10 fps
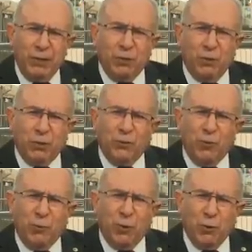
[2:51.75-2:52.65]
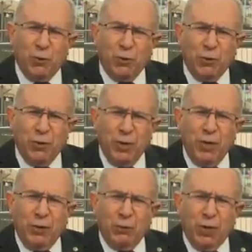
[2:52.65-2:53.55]
It calls for Morocco
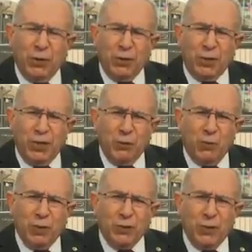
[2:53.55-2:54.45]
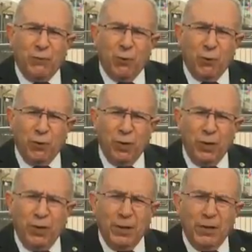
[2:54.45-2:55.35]
to understand once and for all
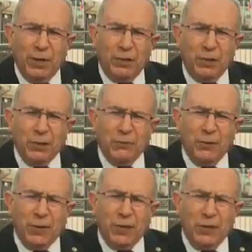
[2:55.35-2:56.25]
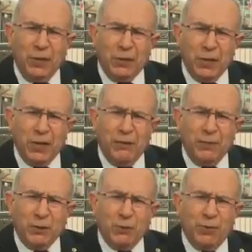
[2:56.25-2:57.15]
that interfering in internal
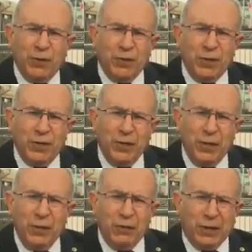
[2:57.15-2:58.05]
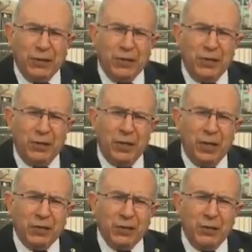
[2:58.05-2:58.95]
affairs of Algeria, threatening the
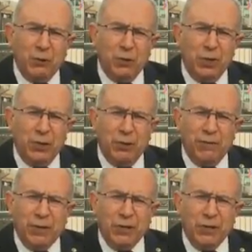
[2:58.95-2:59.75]
national unity of